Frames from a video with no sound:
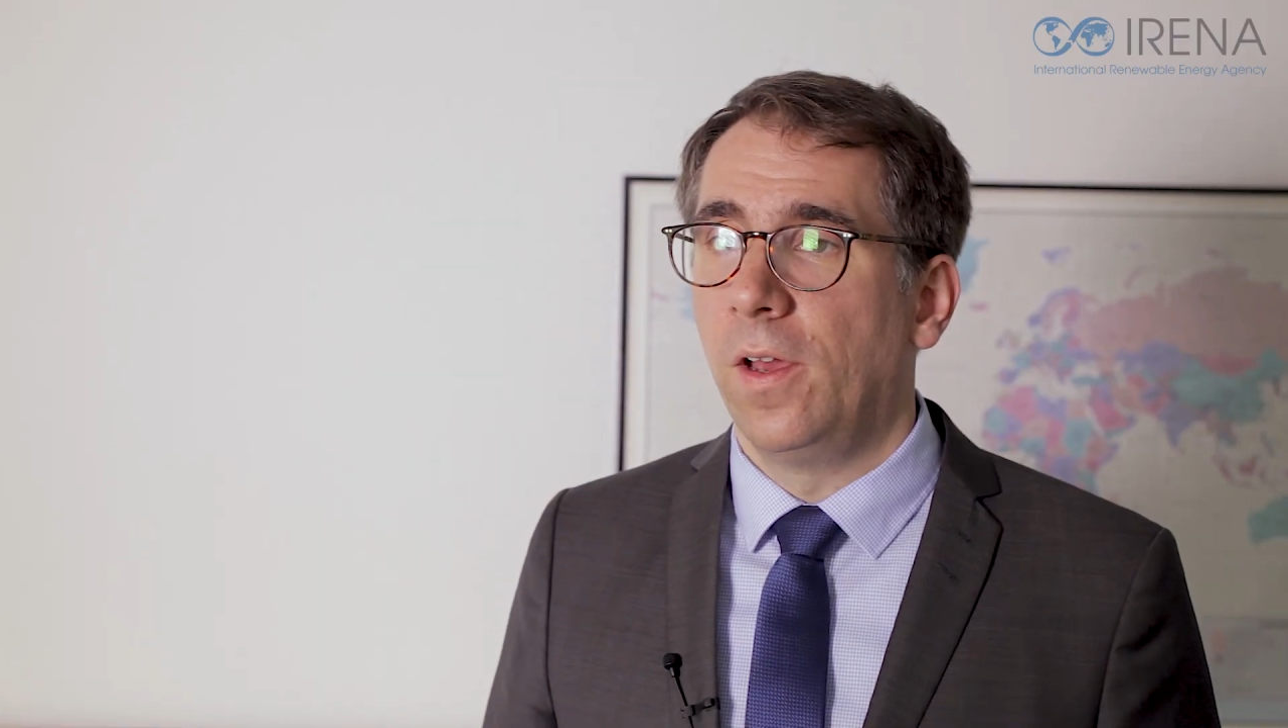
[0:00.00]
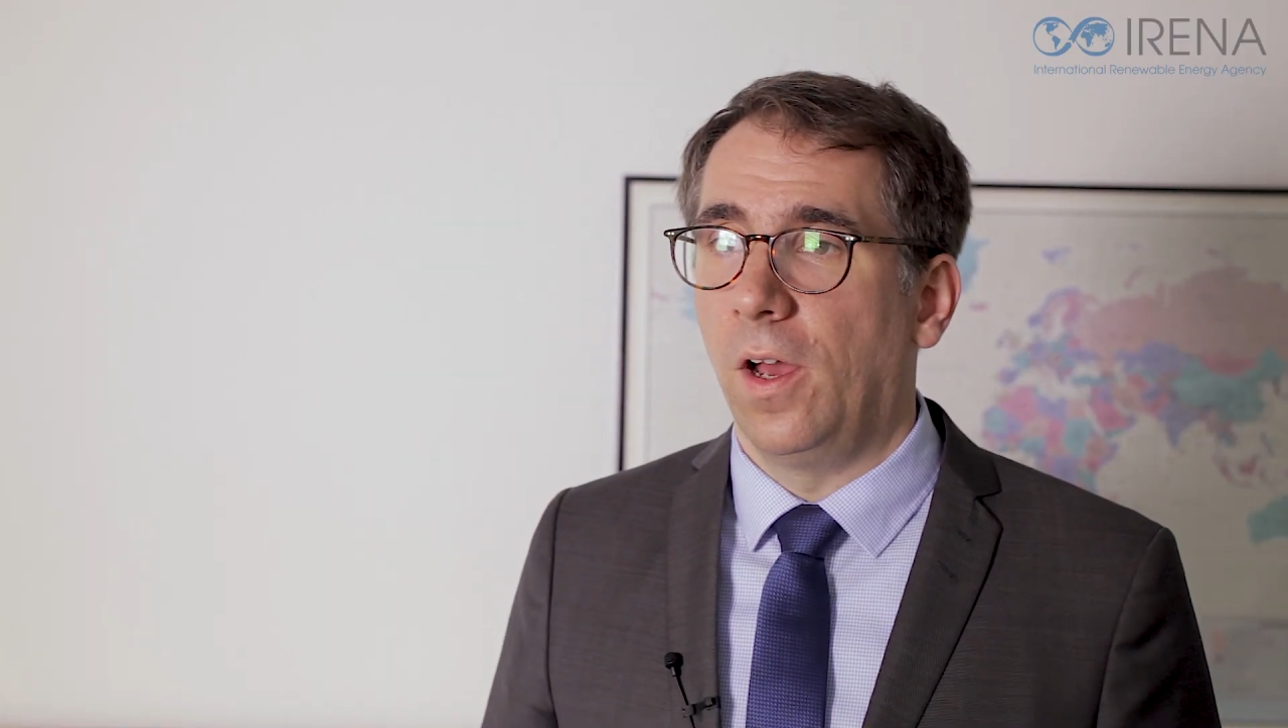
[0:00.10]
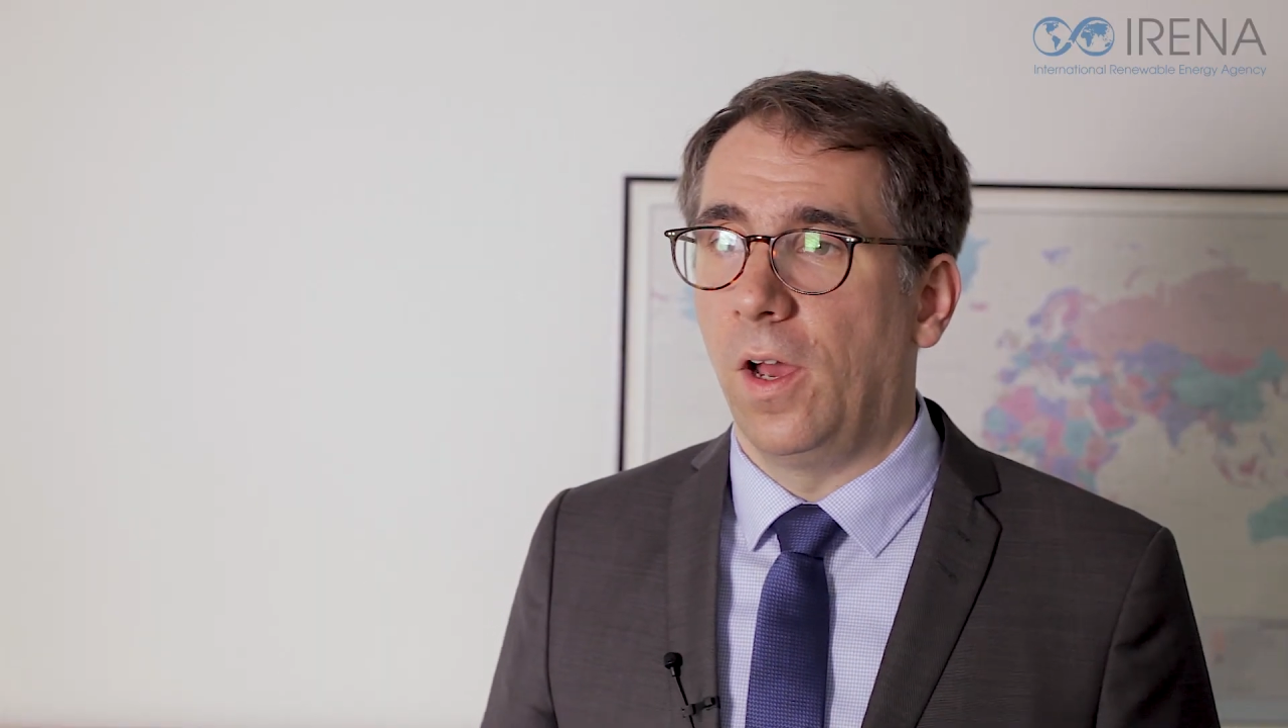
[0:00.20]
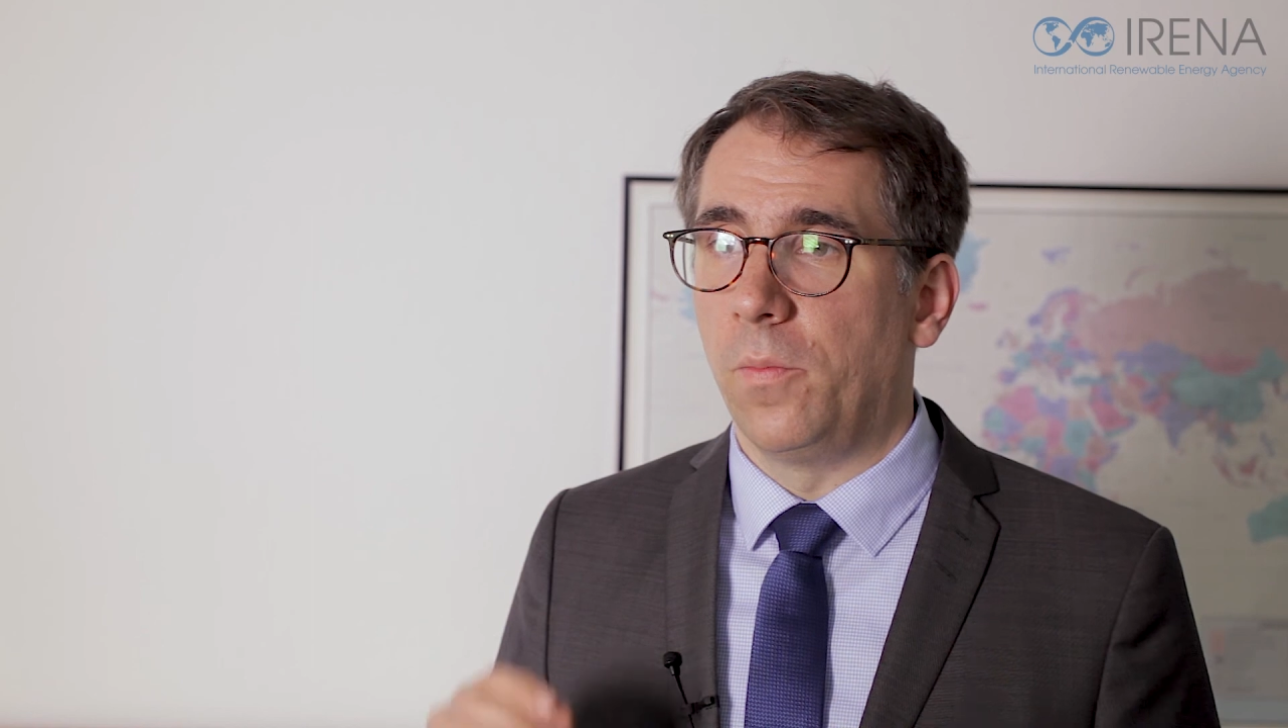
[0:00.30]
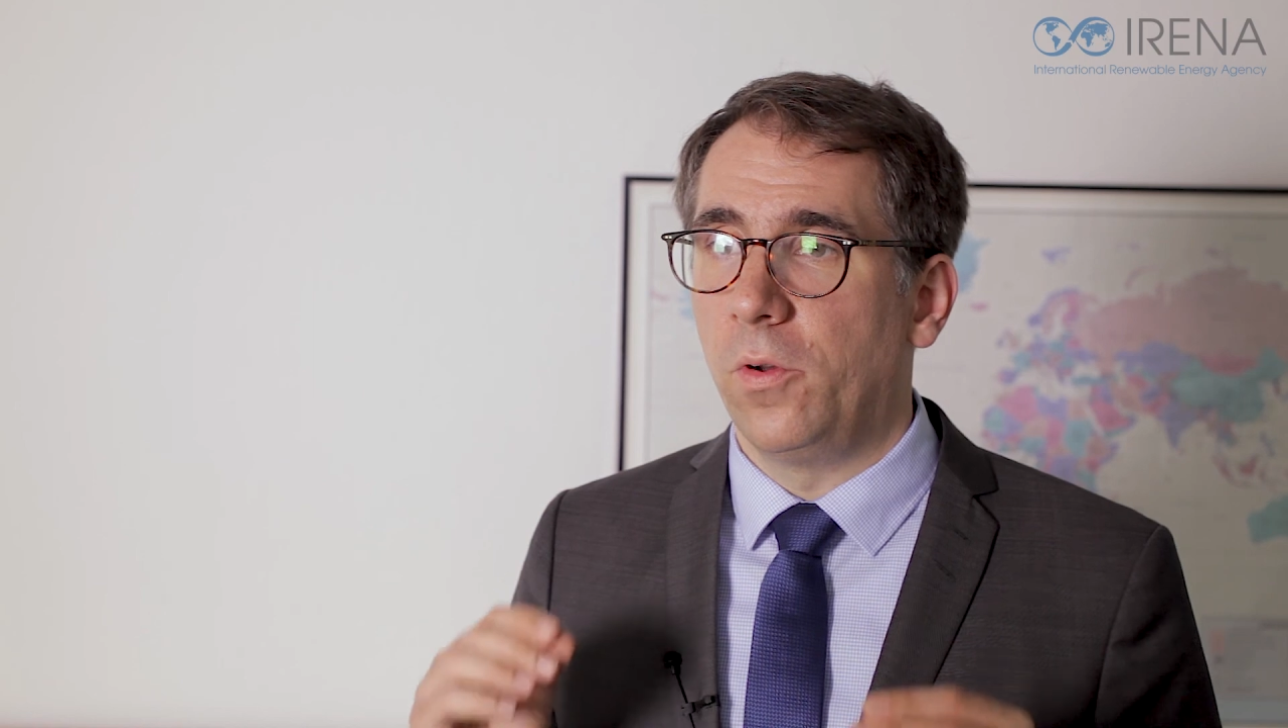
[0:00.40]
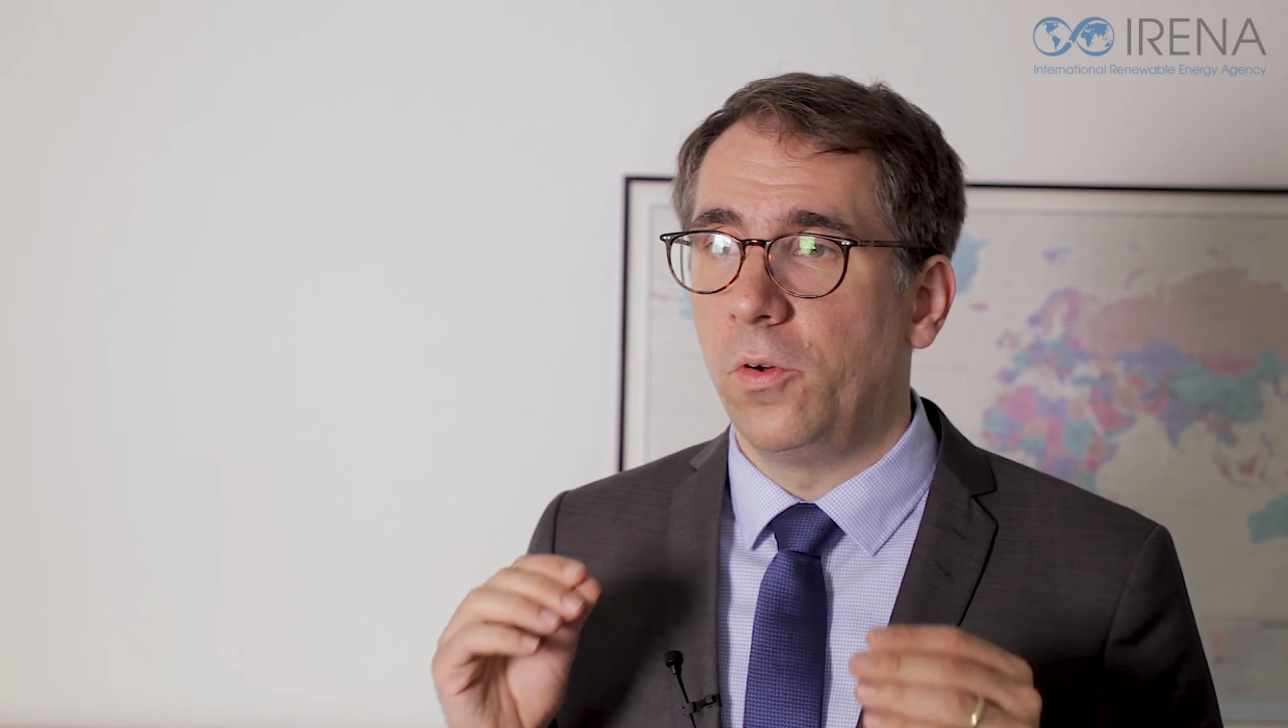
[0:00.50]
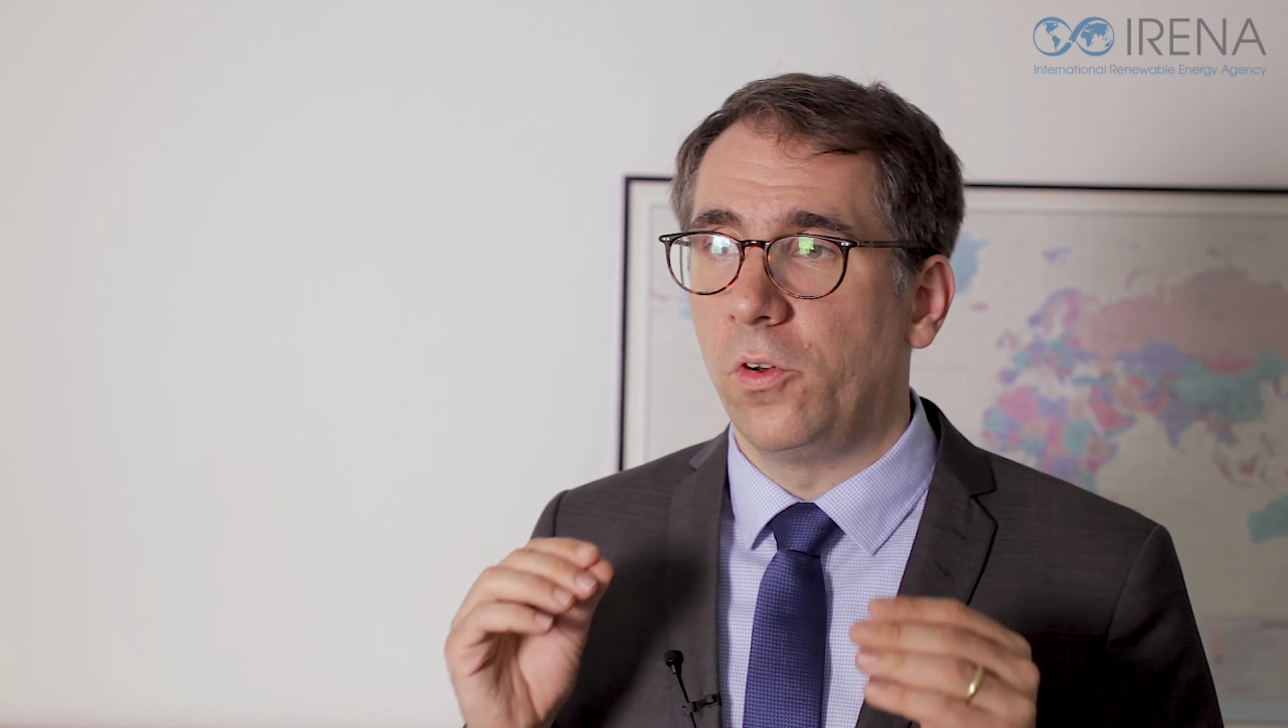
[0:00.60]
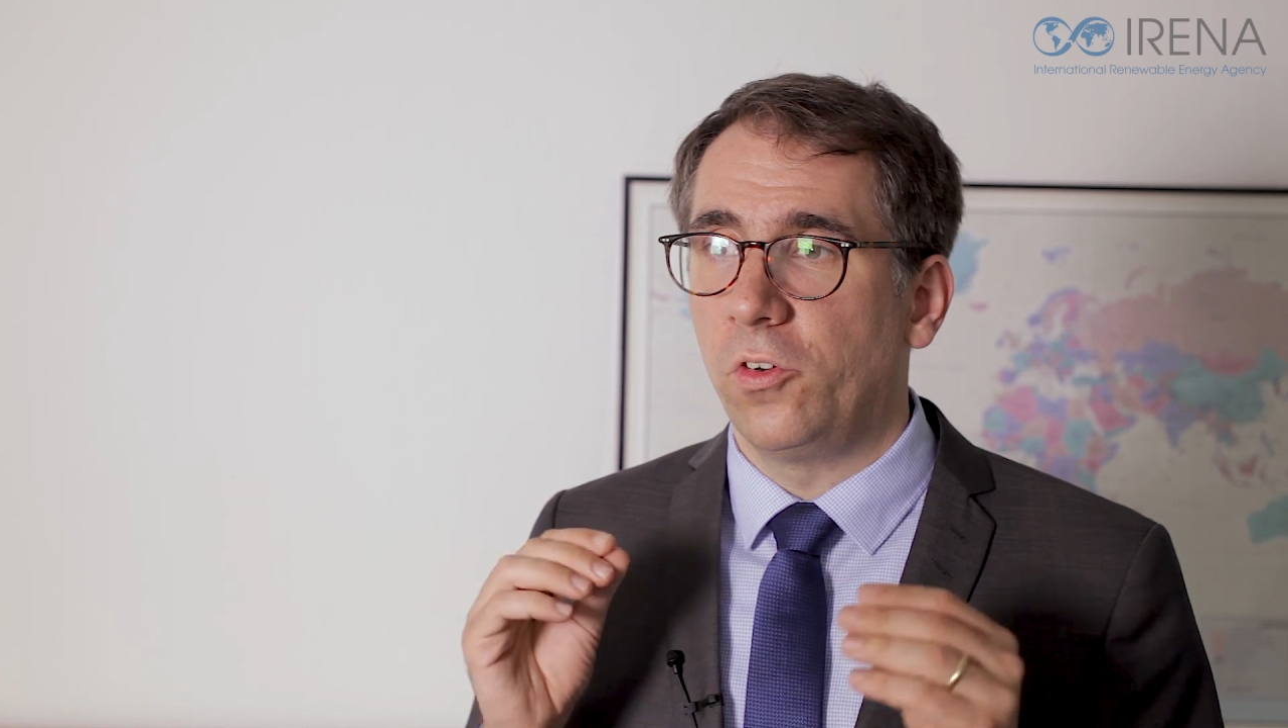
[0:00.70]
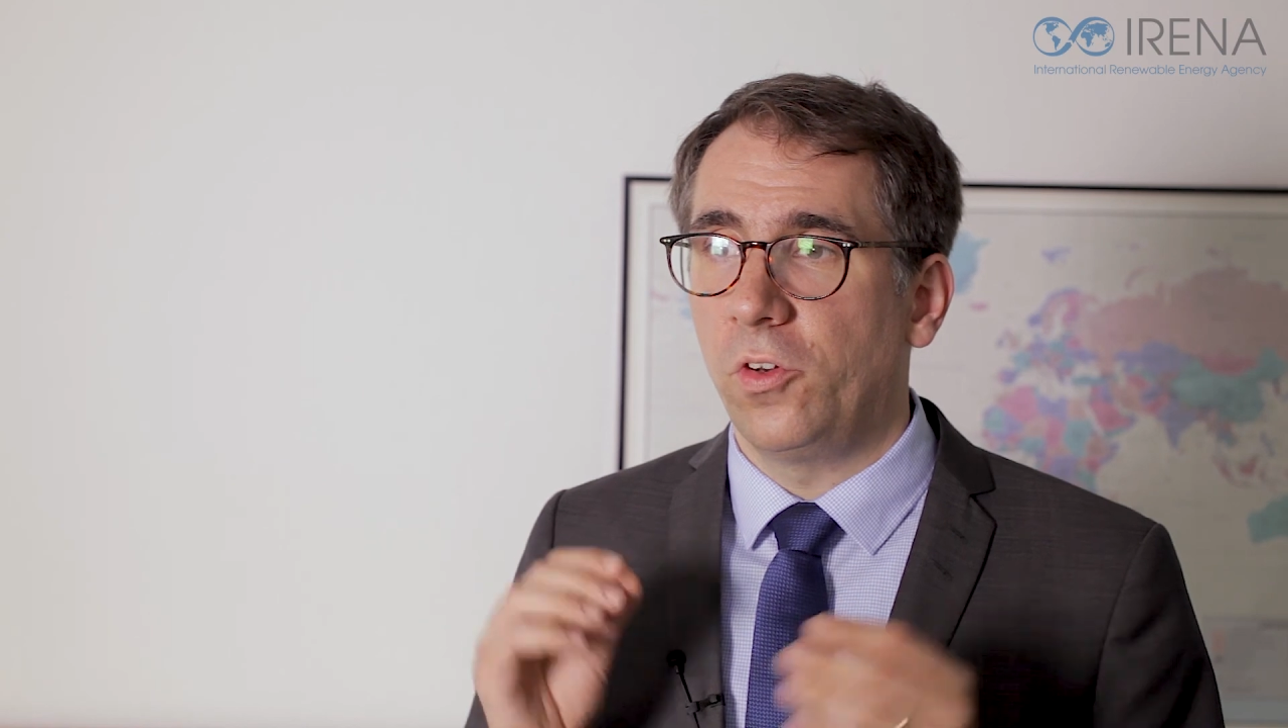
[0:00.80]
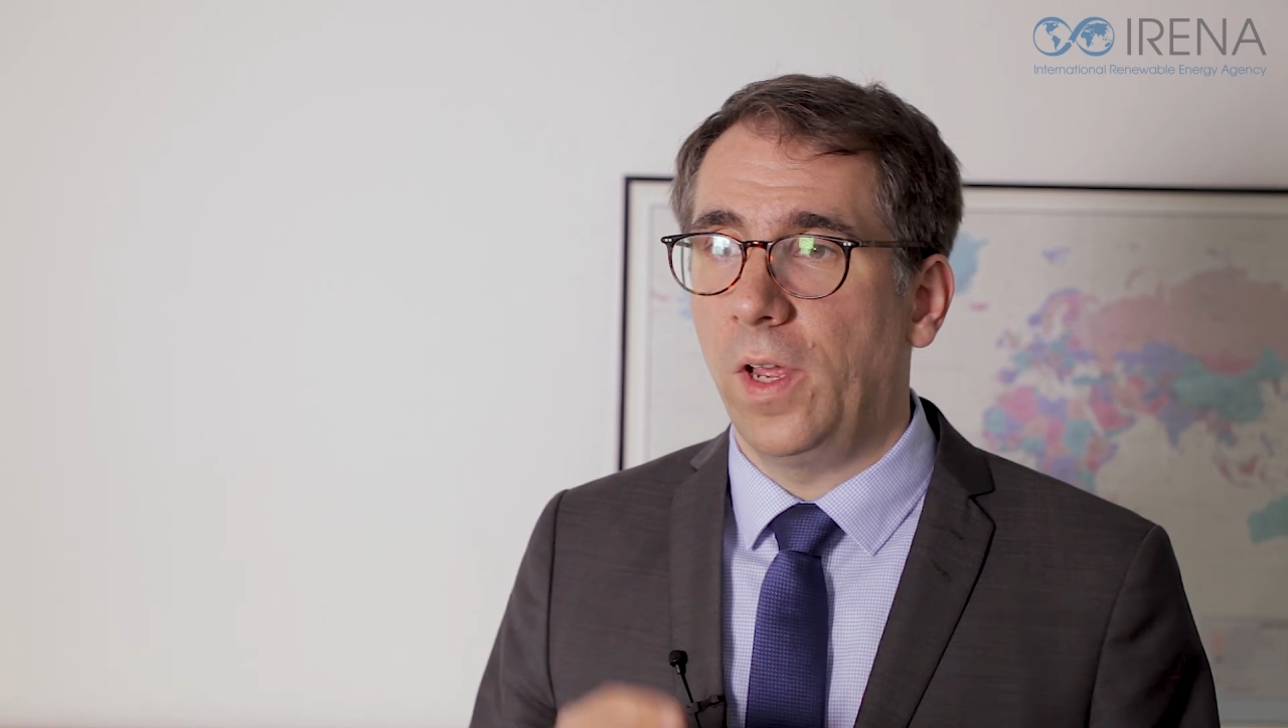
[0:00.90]
um, who
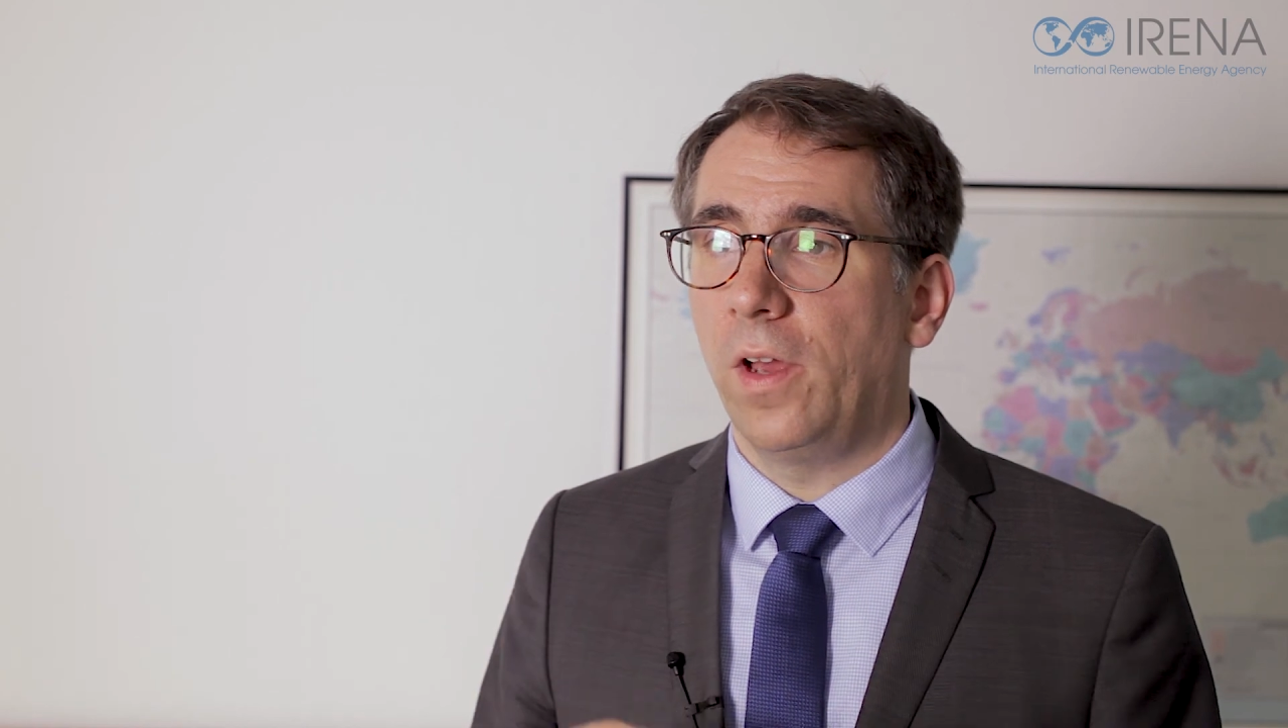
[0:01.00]
share